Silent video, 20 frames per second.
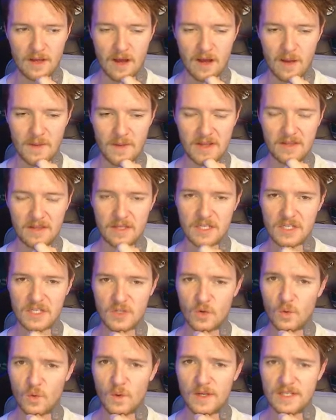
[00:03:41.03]
I mean, the
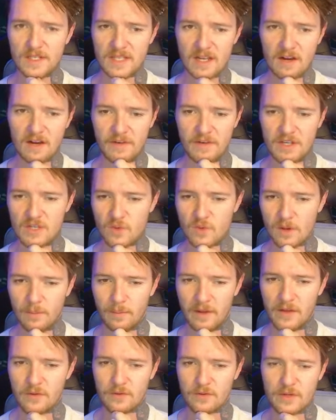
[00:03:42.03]
story's there if you just want to
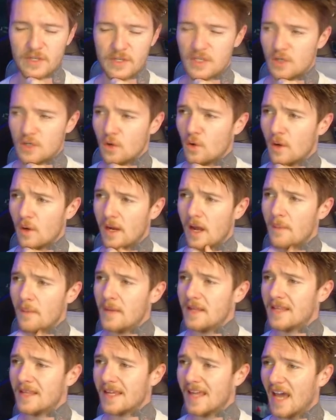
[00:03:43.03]
play through the story. I
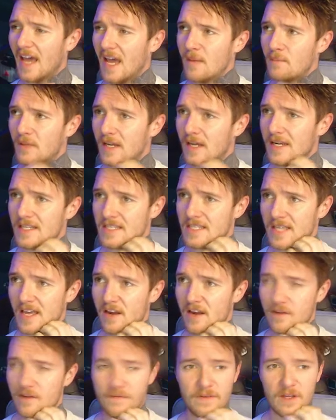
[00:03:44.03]
mean, the gameplay's
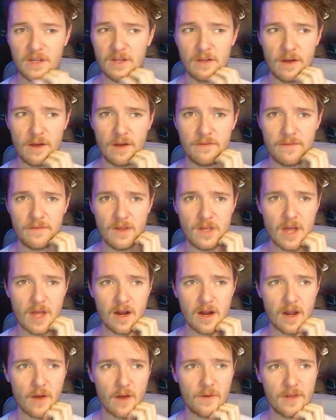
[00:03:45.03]
there if if you're
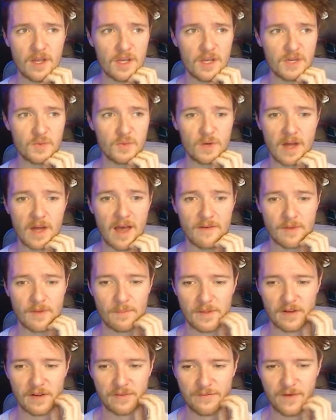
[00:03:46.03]
younger and you just want to have a
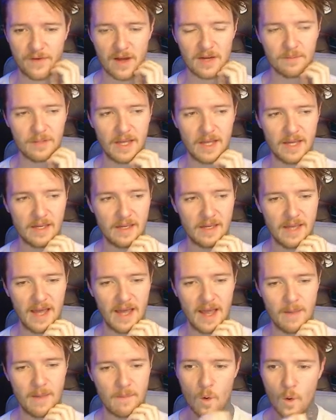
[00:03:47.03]
bit of fun playing a game.